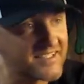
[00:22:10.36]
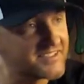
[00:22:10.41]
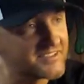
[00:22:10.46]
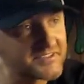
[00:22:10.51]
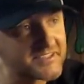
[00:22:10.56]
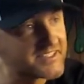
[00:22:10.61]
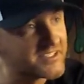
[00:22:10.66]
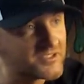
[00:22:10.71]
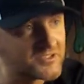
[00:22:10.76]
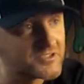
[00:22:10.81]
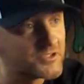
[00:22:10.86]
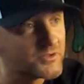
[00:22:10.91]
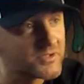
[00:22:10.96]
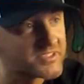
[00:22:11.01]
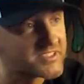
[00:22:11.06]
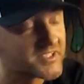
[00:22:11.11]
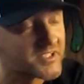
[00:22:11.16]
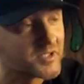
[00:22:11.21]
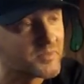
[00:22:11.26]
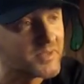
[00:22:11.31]
until she knows who
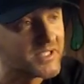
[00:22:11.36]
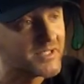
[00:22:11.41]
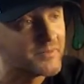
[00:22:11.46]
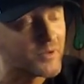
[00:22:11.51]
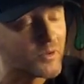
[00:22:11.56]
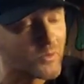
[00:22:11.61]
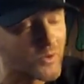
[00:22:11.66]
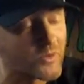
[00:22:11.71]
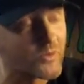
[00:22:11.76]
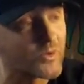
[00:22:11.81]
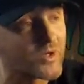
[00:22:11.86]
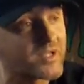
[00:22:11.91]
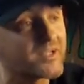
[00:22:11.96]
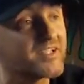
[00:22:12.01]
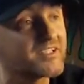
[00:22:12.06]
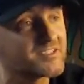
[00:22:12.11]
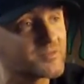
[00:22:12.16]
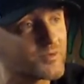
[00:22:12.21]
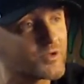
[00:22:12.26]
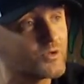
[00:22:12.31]
it's going to be, but we're working
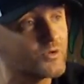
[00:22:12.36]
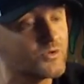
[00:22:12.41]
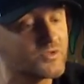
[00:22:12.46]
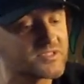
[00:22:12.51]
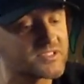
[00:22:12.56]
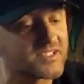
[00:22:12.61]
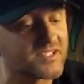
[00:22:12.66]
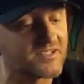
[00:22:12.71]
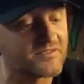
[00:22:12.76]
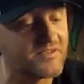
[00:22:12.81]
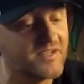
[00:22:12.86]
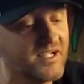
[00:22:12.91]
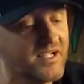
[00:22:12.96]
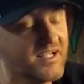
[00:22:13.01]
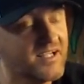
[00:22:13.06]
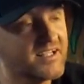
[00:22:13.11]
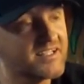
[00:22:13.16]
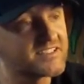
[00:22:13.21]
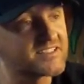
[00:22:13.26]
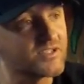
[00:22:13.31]
on some cool stuff.
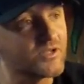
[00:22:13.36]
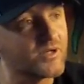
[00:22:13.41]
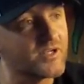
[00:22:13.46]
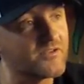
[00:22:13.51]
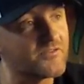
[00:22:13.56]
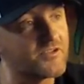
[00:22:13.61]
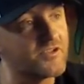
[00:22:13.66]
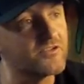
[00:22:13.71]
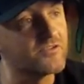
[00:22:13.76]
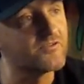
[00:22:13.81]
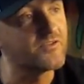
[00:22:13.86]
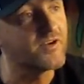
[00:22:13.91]
So if you've